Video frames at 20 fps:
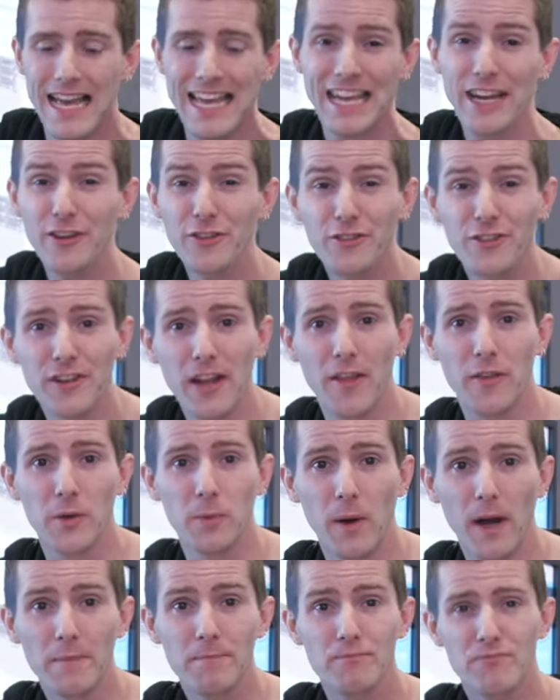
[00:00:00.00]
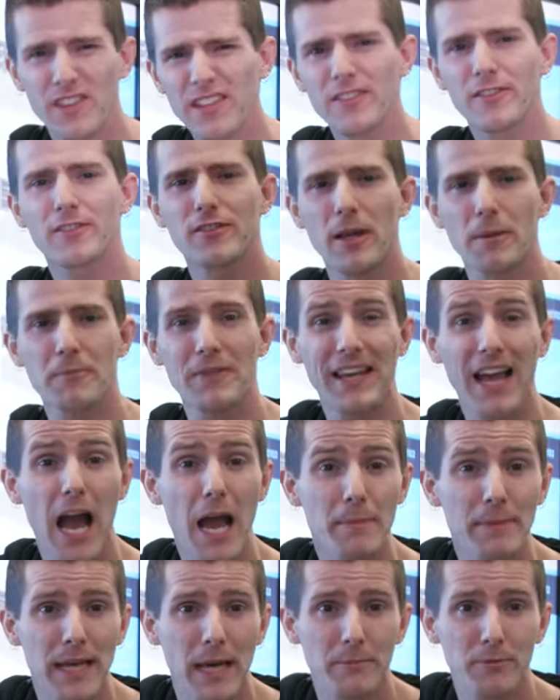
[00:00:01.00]
Here's another one. This is something
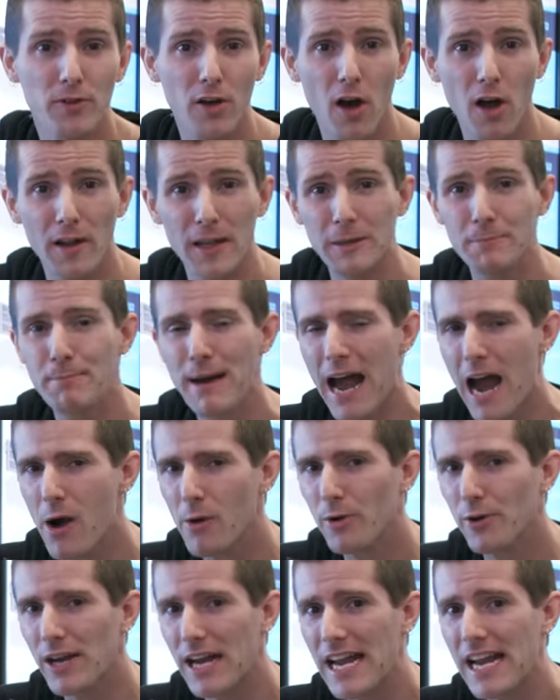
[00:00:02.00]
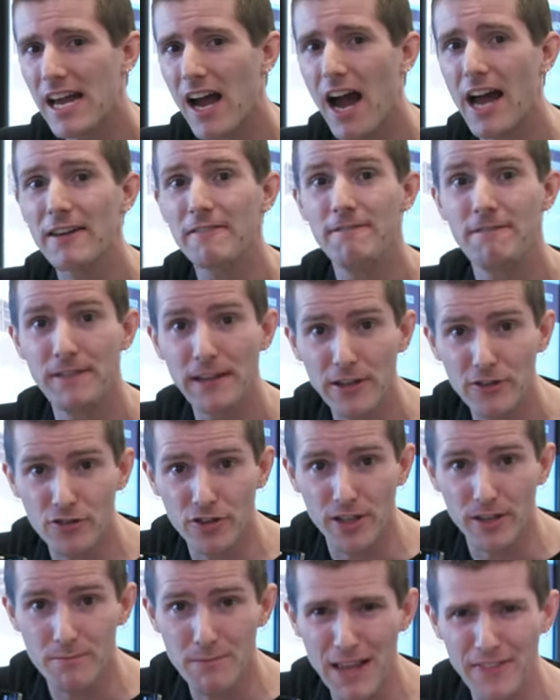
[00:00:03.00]
IBM's calling Power AI
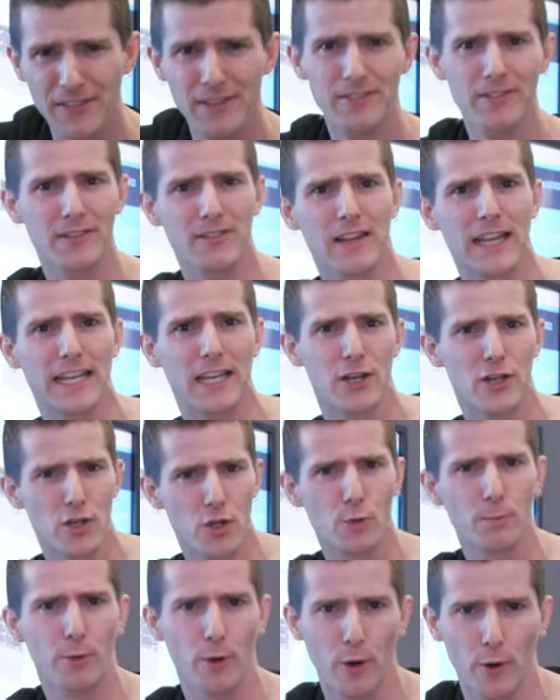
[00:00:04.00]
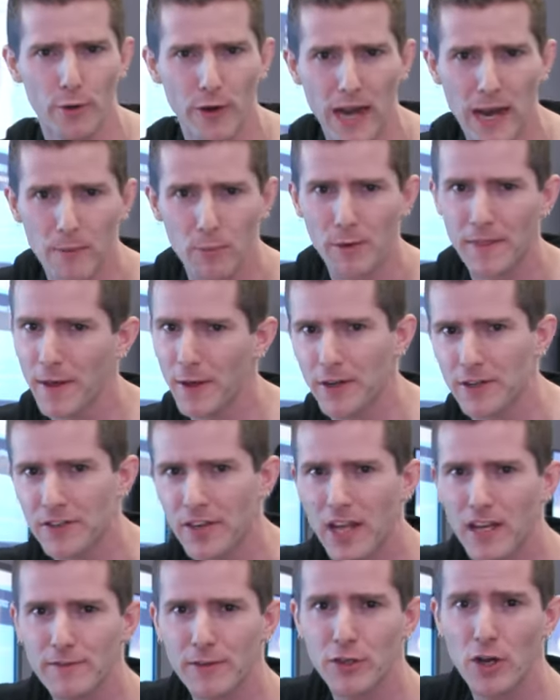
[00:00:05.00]
Vision, and this is like a new program without a
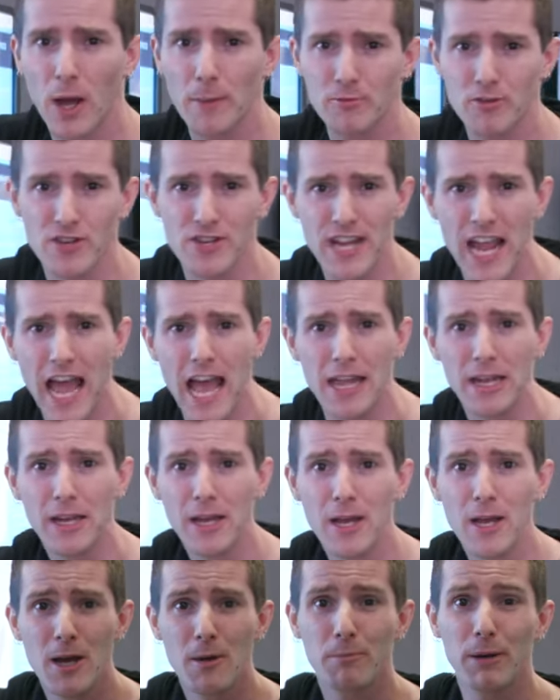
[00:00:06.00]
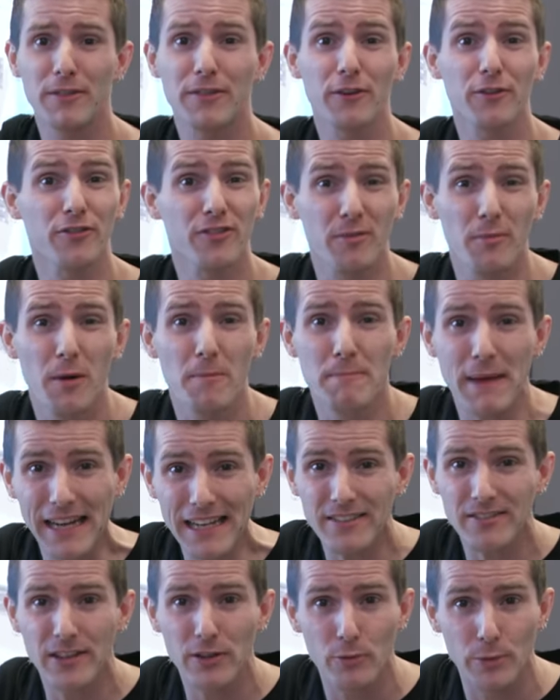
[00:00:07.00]
ton of adoption yet, but there's some
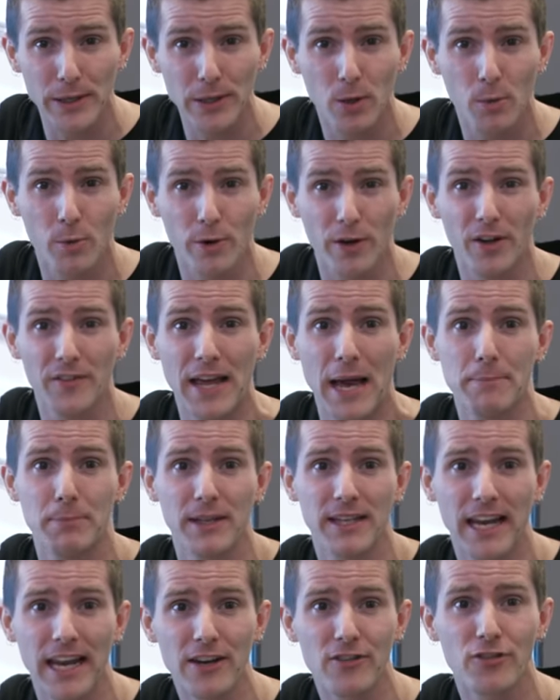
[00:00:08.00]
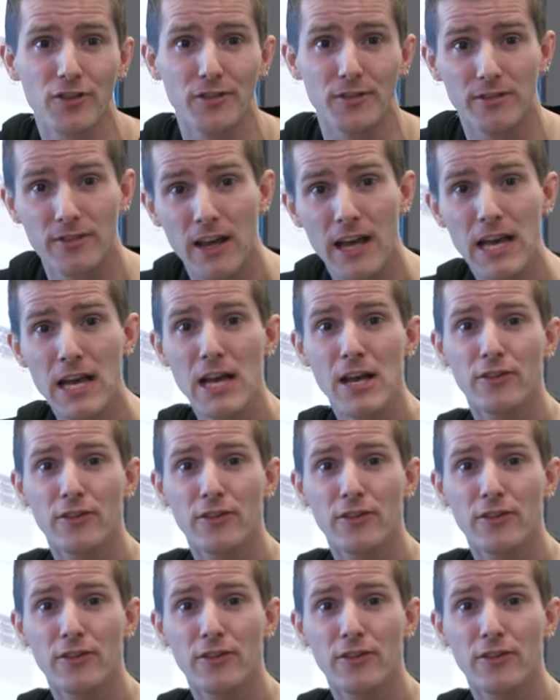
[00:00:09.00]
amazing real-world applications.